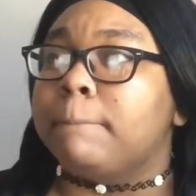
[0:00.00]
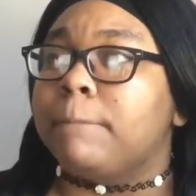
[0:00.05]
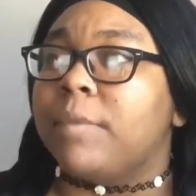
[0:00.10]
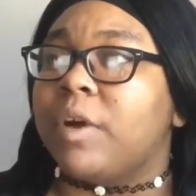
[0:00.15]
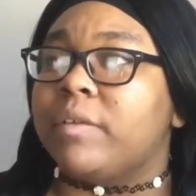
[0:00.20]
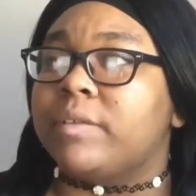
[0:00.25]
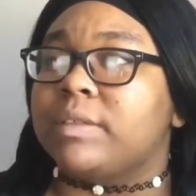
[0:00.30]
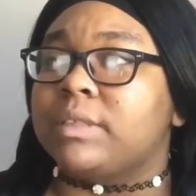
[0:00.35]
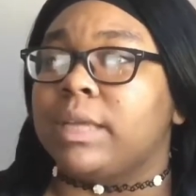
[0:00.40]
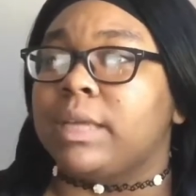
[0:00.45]

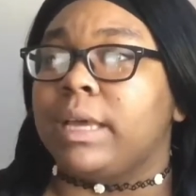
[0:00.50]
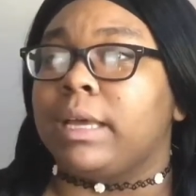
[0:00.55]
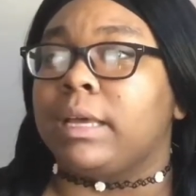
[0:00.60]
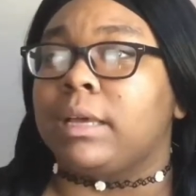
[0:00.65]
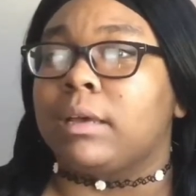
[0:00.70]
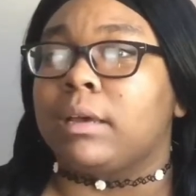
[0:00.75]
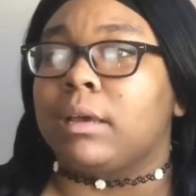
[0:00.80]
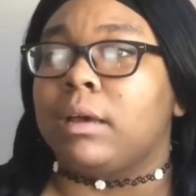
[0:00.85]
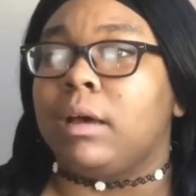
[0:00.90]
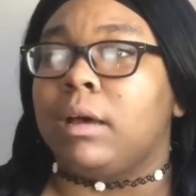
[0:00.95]
but if it's
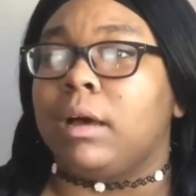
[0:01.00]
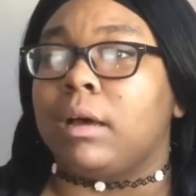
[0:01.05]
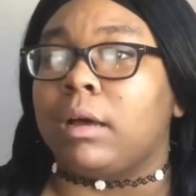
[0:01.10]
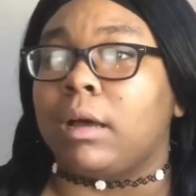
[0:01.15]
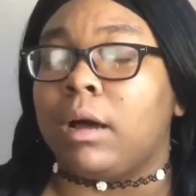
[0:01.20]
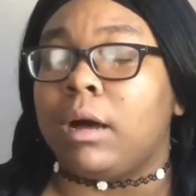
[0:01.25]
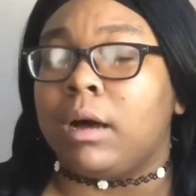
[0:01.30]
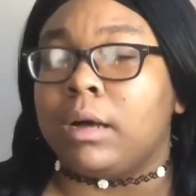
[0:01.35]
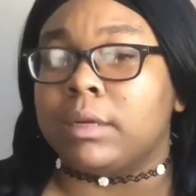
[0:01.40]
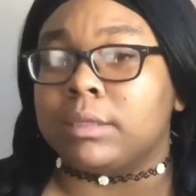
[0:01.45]
like a
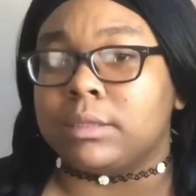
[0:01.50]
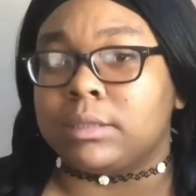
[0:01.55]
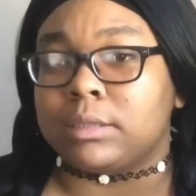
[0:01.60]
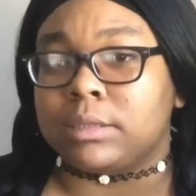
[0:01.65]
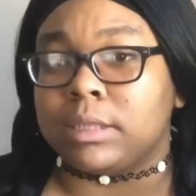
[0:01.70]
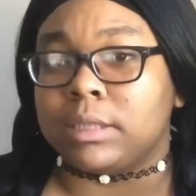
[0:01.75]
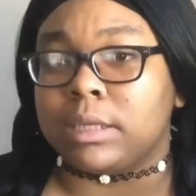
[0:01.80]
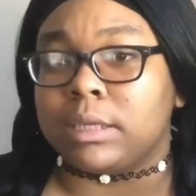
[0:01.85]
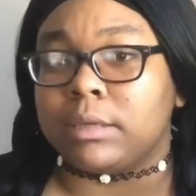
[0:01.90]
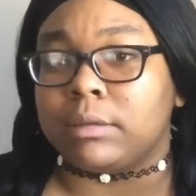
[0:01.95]

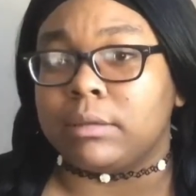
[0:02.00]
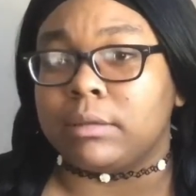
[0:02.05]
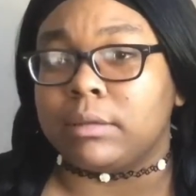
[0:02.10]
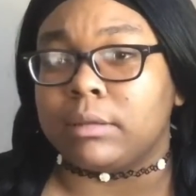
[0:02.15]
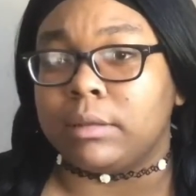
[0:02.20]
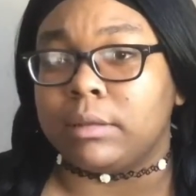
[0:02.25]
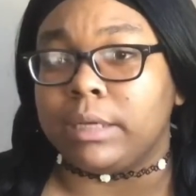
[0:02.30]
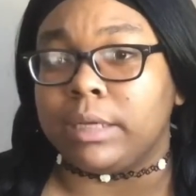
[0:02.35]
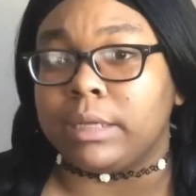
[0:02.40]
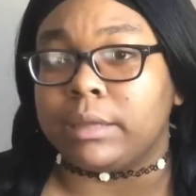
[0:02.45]

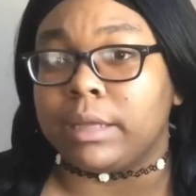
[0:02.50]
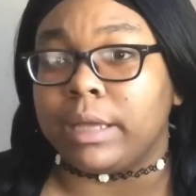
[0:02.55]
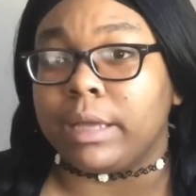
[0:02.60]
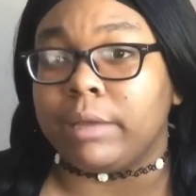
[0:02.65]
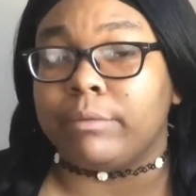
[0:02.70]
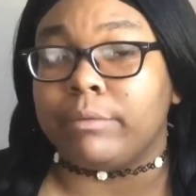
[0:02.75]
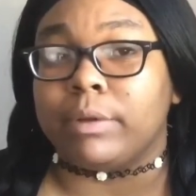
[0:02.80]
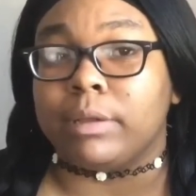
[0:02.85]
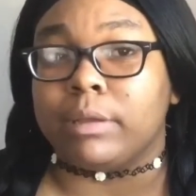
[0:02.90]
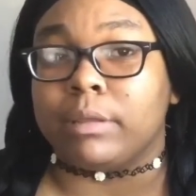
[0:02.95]
constantly
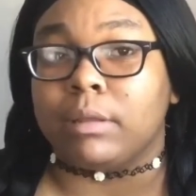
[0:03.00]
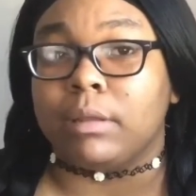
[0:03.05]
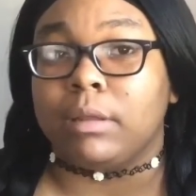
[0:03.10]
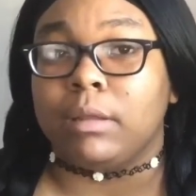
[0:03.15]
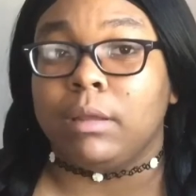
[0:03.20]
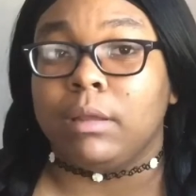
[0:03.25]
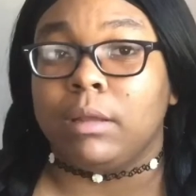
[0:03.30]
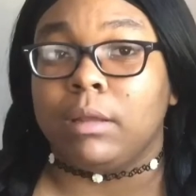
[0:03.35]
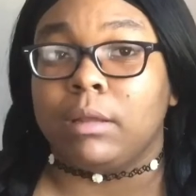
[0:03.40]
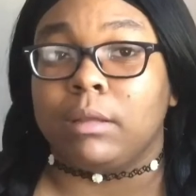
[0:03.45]
thing with
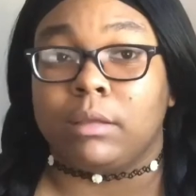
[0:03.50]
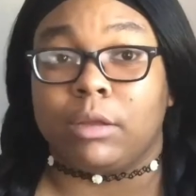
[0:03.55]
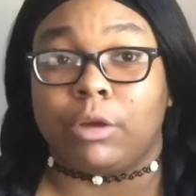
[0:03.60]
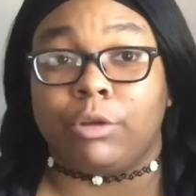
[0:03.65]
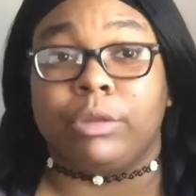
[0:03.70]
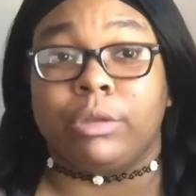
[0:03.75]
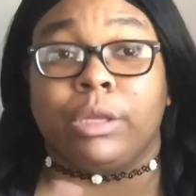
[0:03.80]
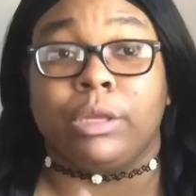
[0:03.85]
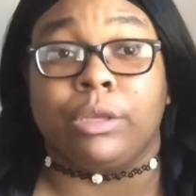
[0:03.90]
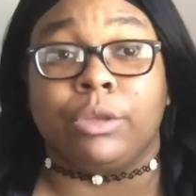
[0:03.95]
not
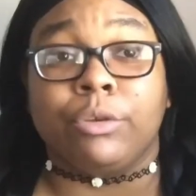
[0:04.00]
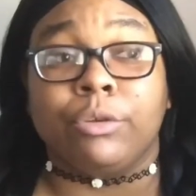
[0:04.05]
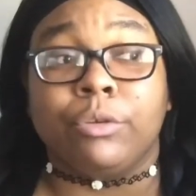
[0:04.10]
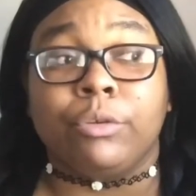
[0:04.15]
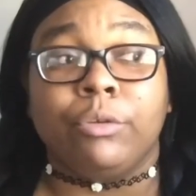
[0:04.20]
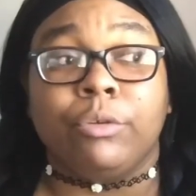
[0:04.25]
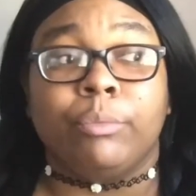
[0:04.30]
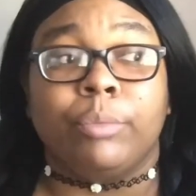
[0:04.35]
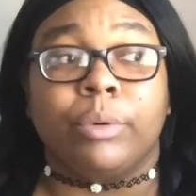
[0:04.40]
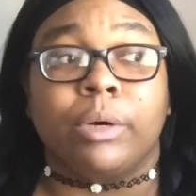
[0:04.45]
only
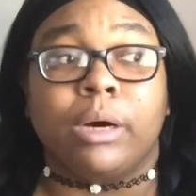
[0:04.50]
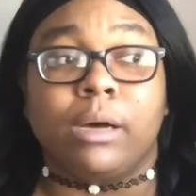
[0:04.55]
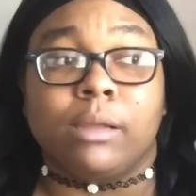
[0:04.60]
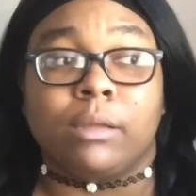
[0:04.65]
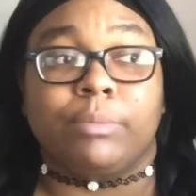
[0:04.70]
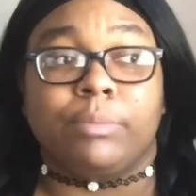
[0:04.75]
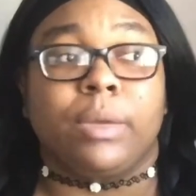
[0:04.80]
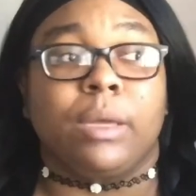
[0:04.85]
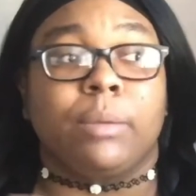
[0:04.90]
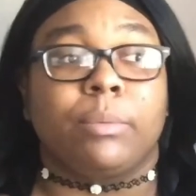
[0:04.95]
you but
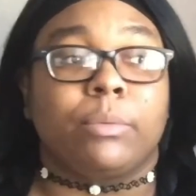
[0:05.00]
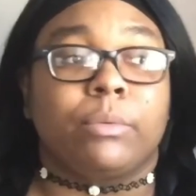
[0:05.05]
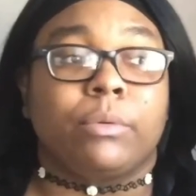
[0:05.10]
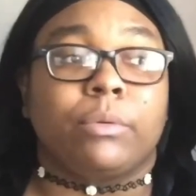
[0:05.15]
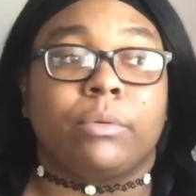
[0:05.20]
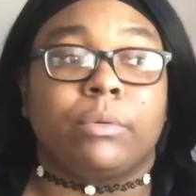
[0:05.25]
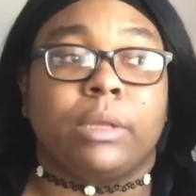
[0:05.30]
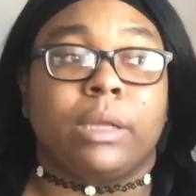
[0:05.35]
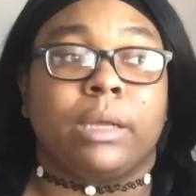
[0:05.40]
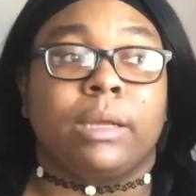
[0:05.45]
other
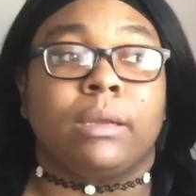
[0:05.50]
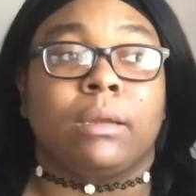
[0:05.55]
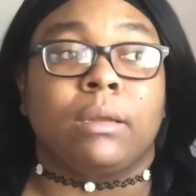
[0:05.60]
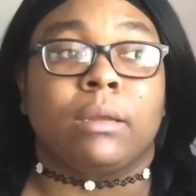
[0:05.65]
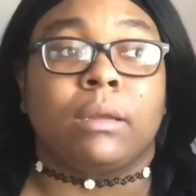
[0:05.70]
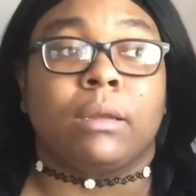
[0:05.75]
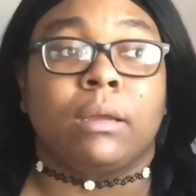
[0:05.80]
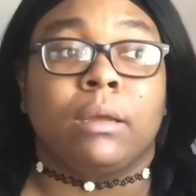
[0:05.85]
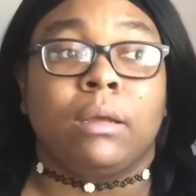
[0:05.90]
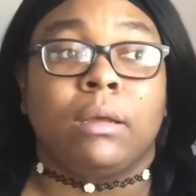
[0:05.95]
people
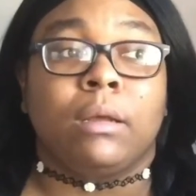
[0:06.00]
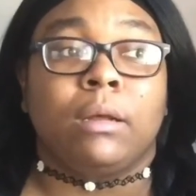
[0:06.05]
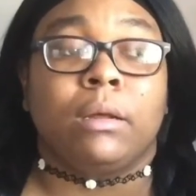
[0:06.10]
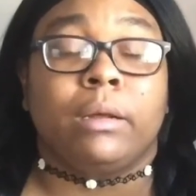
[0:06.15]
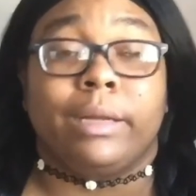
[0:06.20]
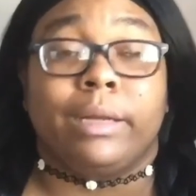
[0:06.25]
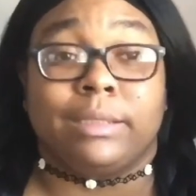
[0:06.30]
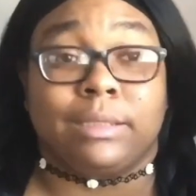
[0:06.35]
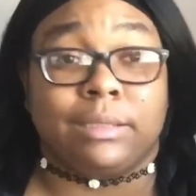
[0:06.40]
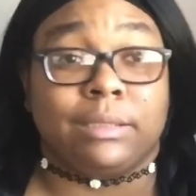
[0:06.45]
then
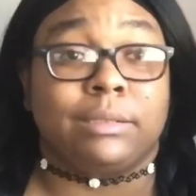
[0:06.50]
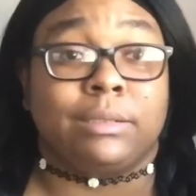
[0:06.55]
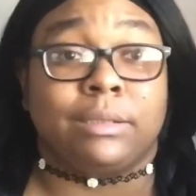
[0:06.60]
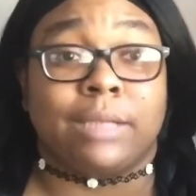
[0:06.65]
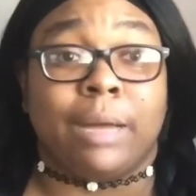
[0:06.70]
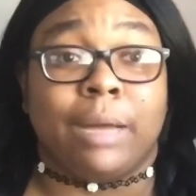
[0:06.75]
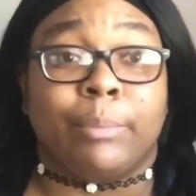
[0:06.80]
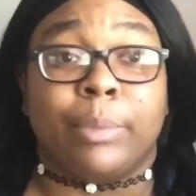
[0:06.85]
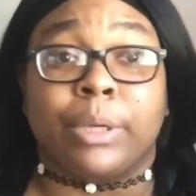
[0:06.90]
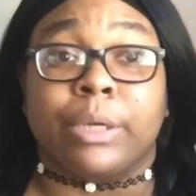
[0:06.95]
it's just
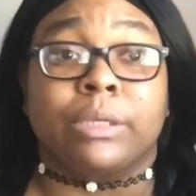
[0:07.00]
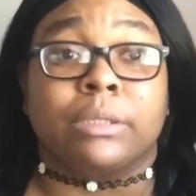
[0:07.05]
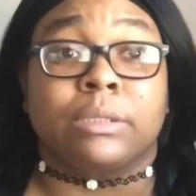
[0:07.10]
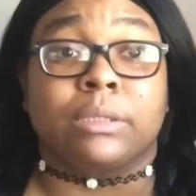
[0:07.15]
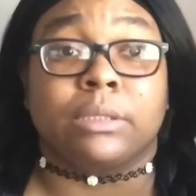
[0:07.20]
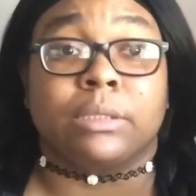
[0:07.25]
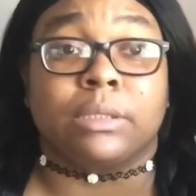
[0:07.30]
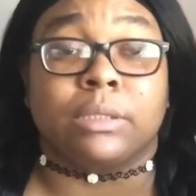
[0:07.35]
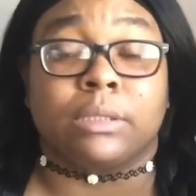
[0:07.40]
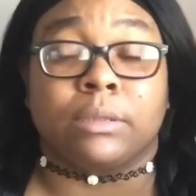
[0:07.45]
that
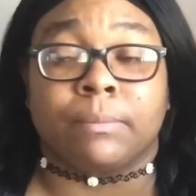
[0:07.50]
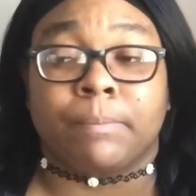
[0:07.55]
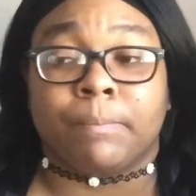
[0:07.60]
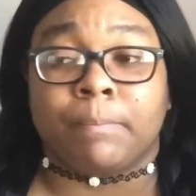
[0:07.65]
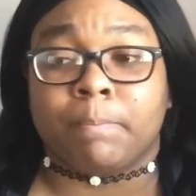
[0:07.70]
person